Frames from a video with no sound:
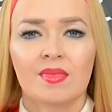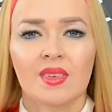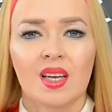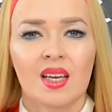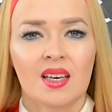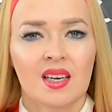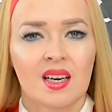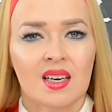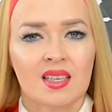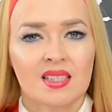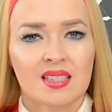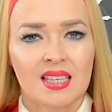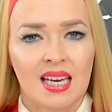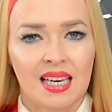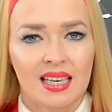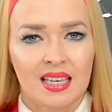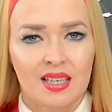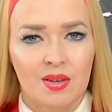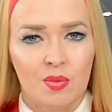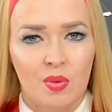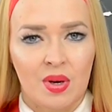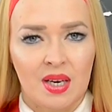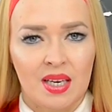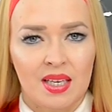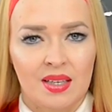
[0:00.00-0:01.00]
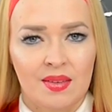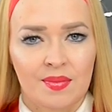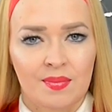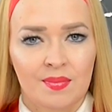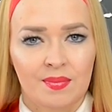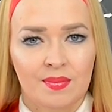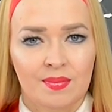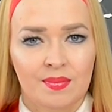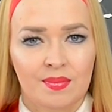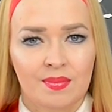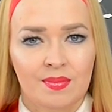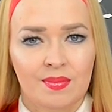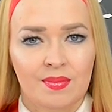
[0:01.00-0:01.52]
And our second one.
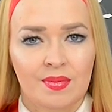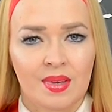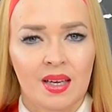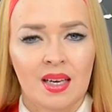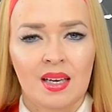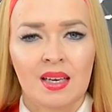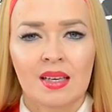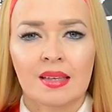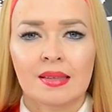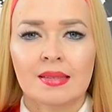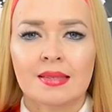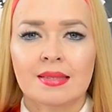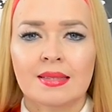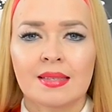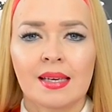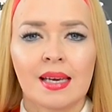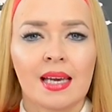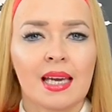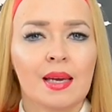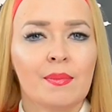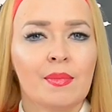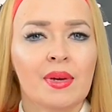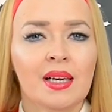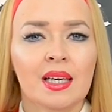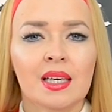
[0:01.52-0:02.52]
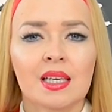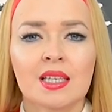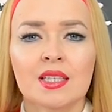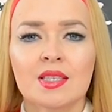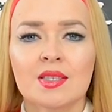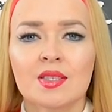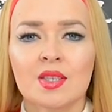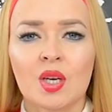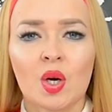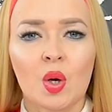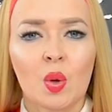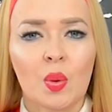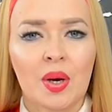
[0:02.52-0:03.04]
Seemingly
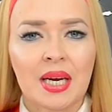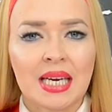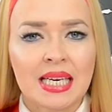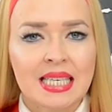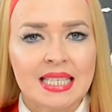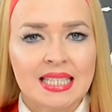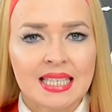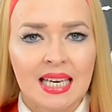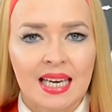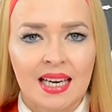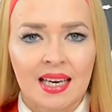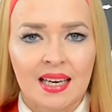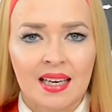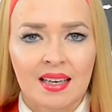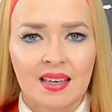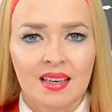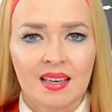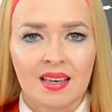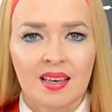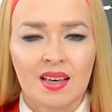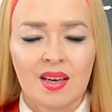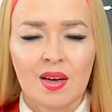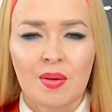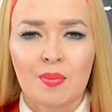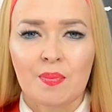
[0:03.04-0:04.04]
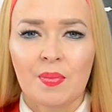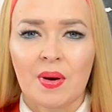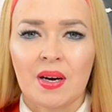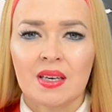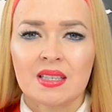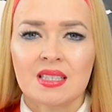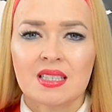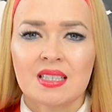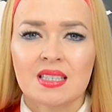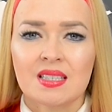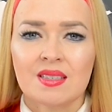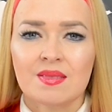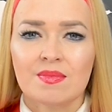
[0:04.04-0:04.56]
so easy,
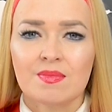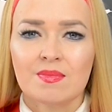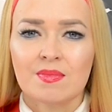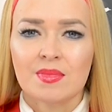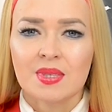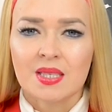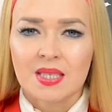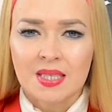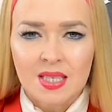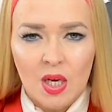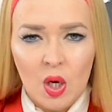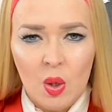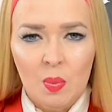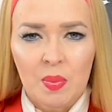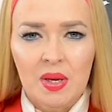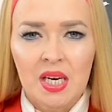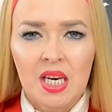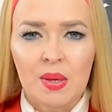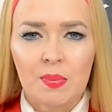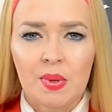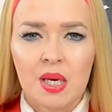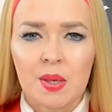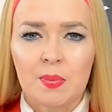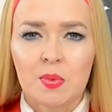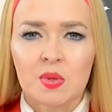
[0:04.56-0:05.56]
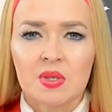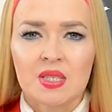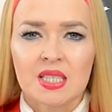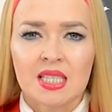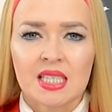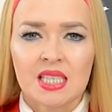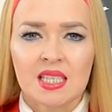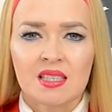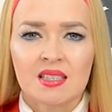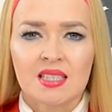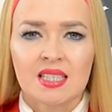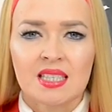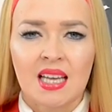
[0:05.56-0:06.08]
but so many people
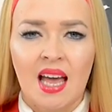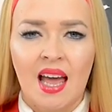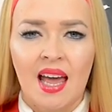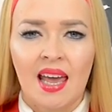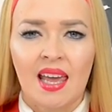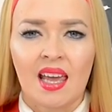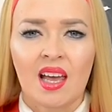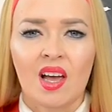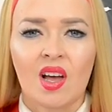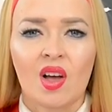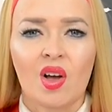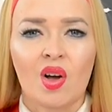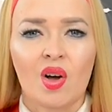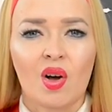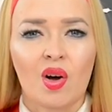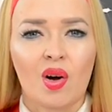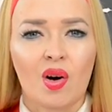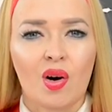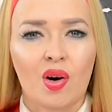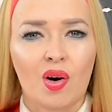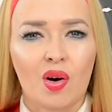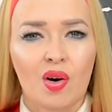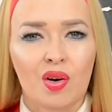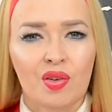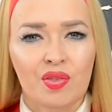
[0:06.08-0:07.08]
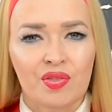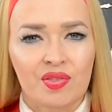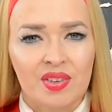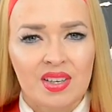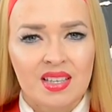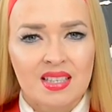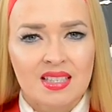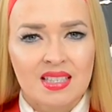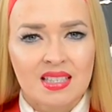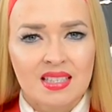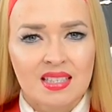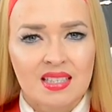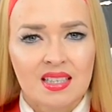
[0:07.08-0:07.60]
still say
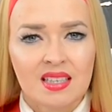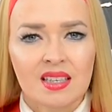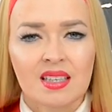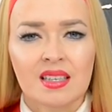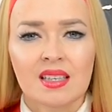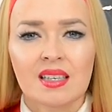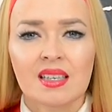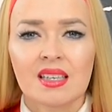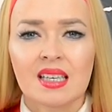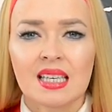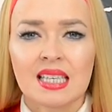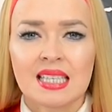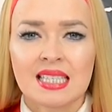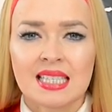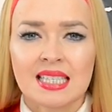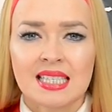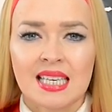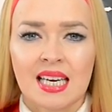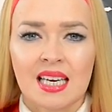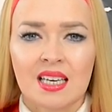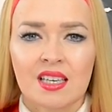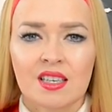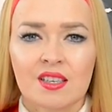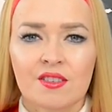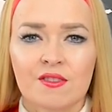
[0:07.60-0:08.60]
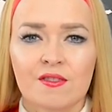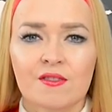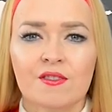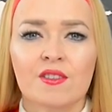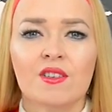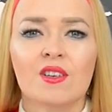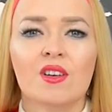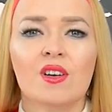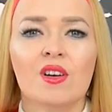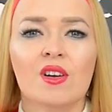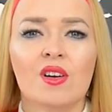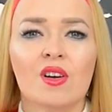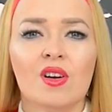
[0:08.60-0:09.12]
office instead of
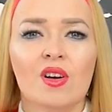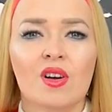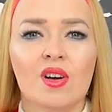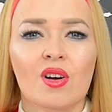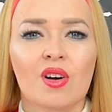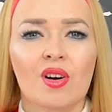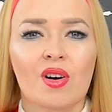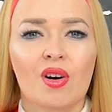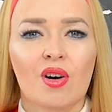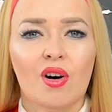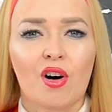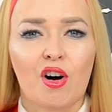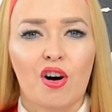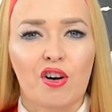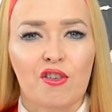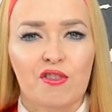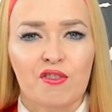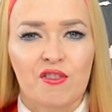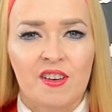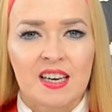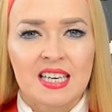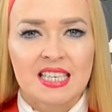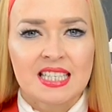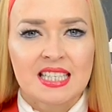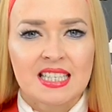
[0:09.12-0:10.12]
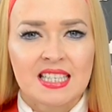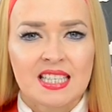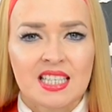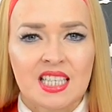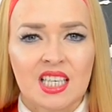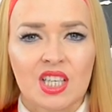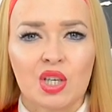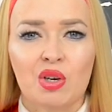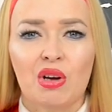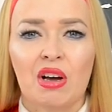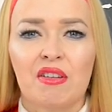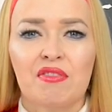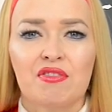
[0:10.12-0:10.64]
office.
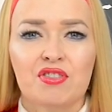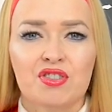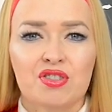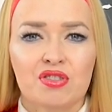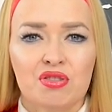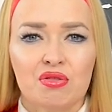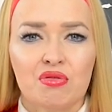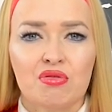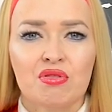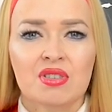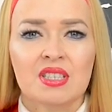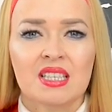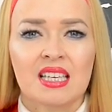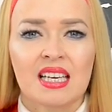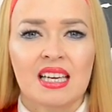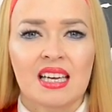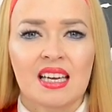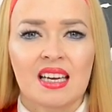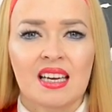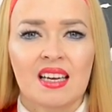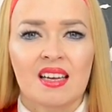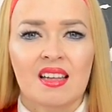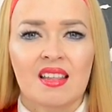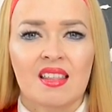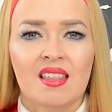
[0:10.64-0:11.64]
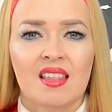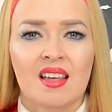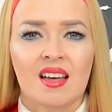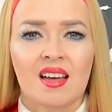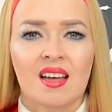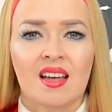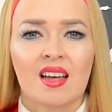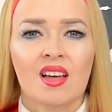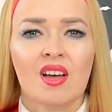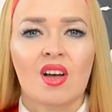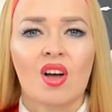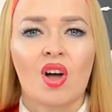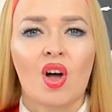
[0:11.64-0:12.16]
You have short I
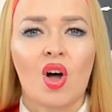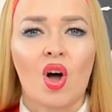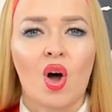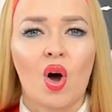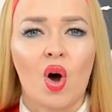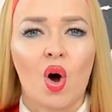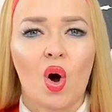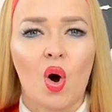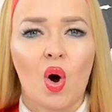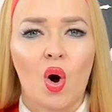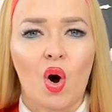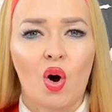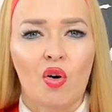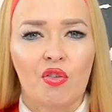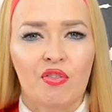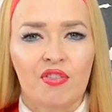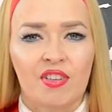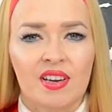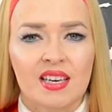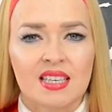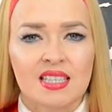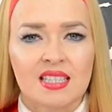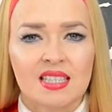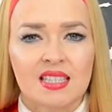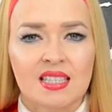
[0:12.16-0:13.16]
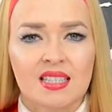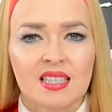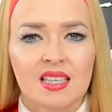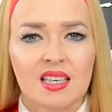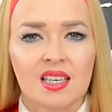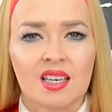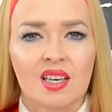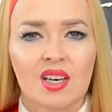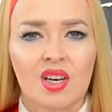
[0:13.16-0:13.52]
there. Office.